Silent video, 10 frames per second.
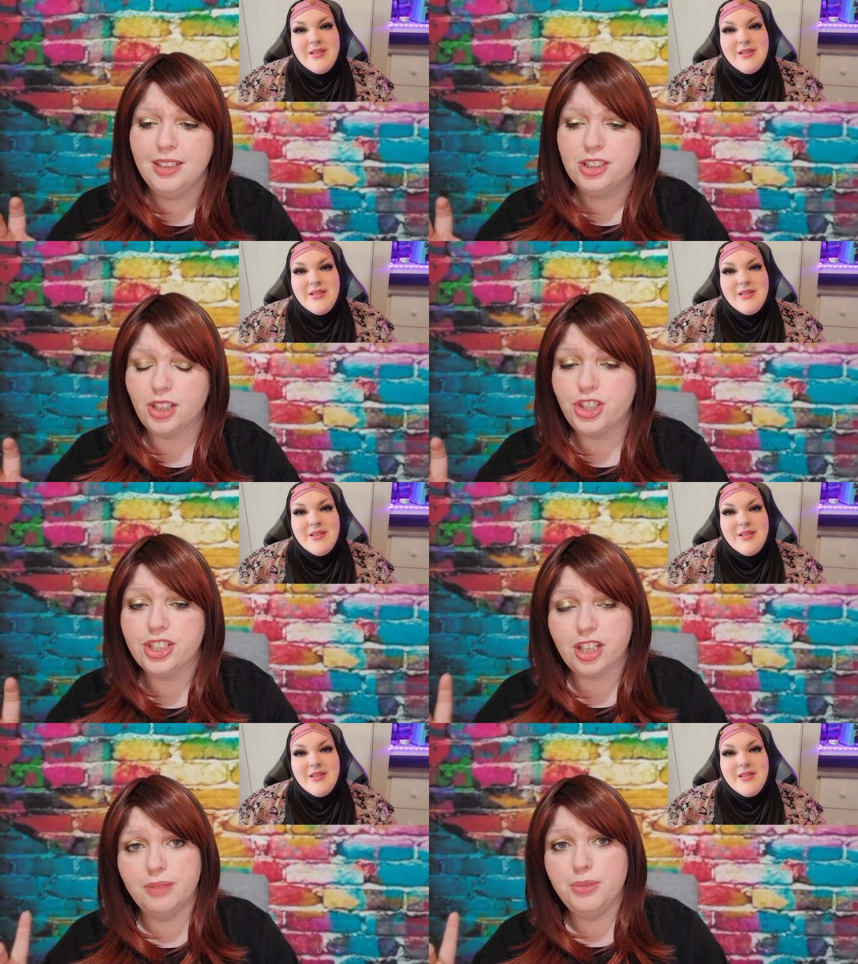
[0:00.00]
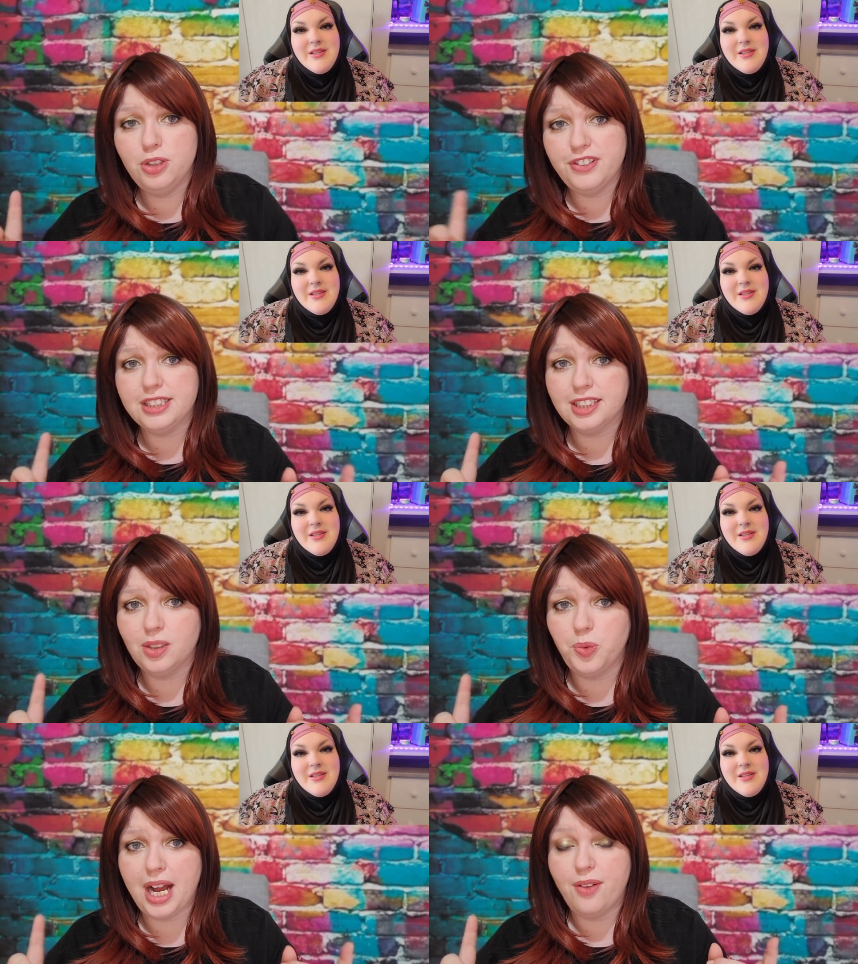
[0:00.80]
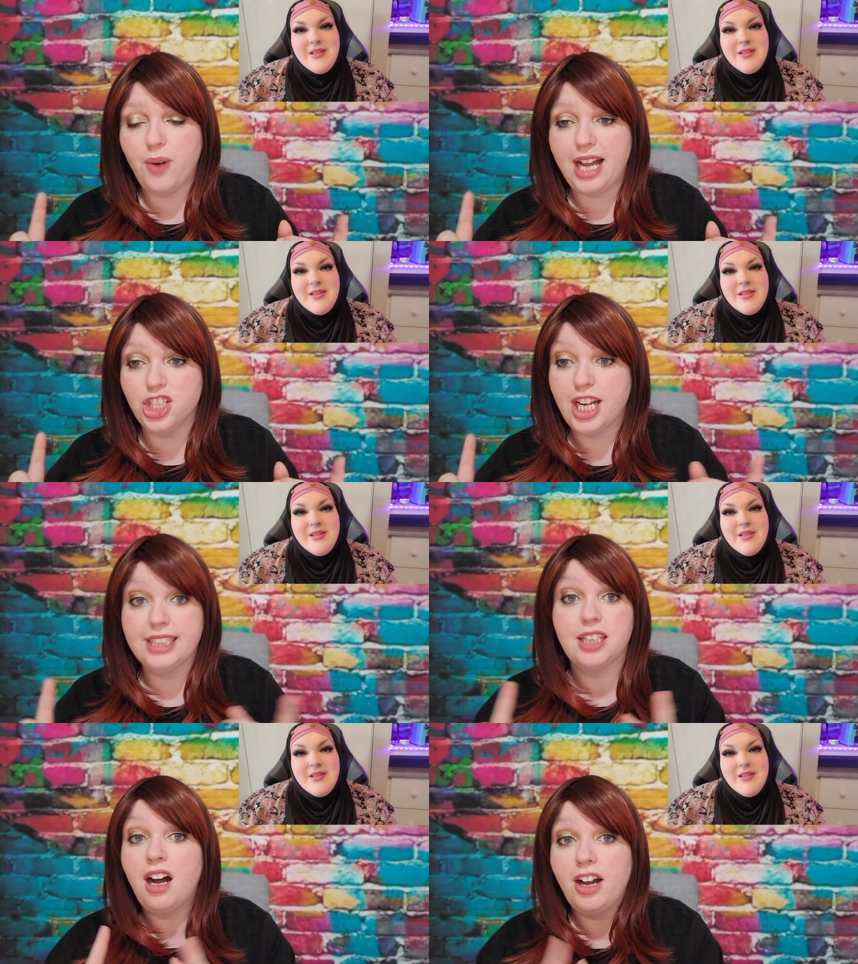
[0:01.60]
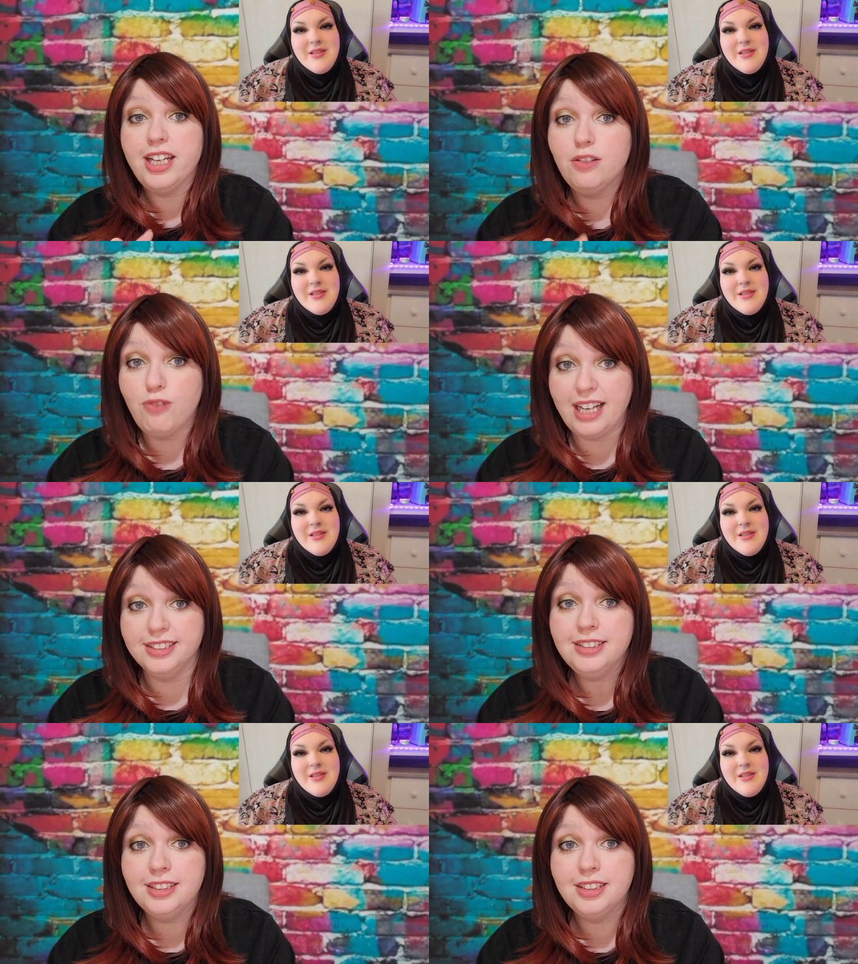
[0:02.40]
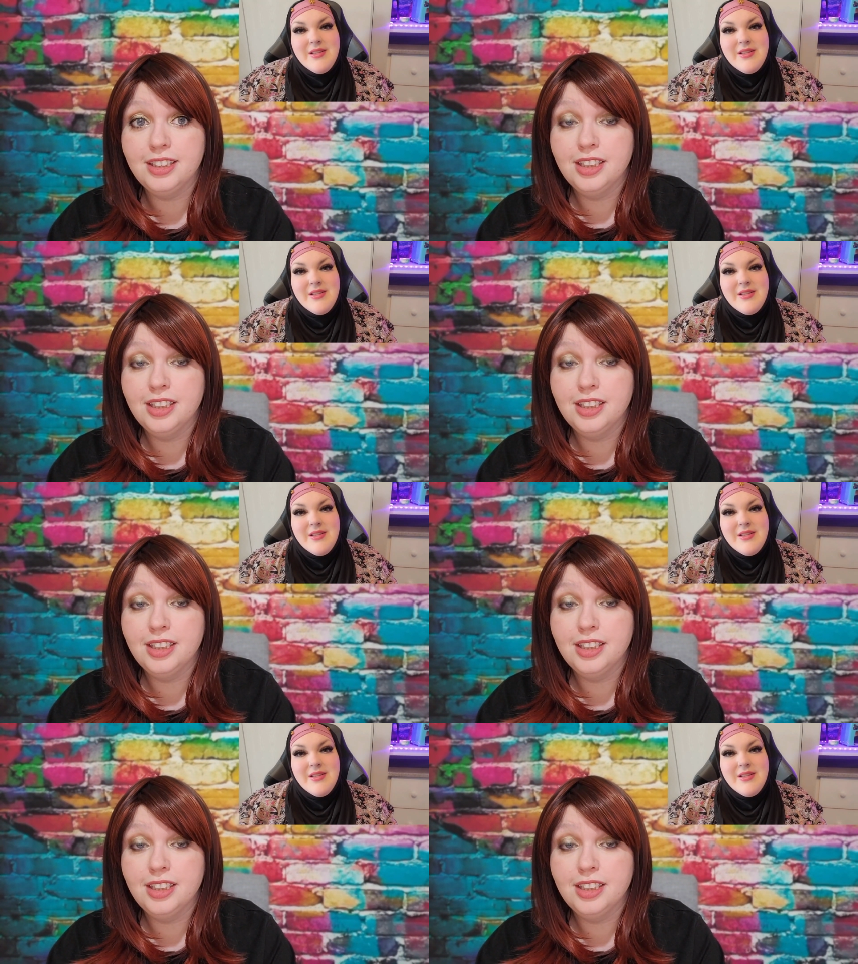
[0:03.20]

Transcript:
Speaker 1: So she's gonna move into somewhere where she has higher rent,